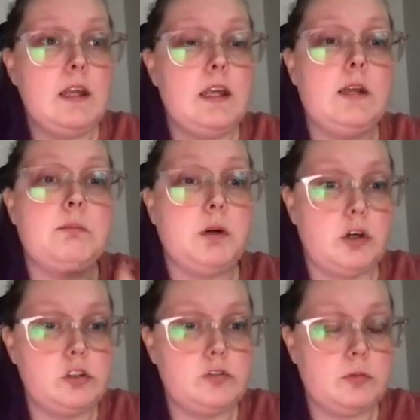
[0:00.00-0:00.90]
in
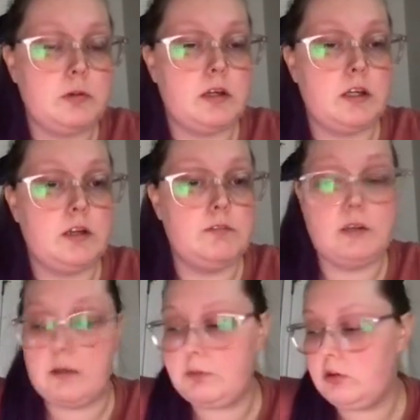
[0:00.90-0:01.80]
March for my
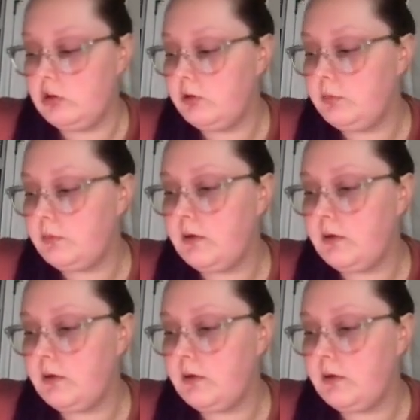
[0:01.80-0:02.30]
VIP group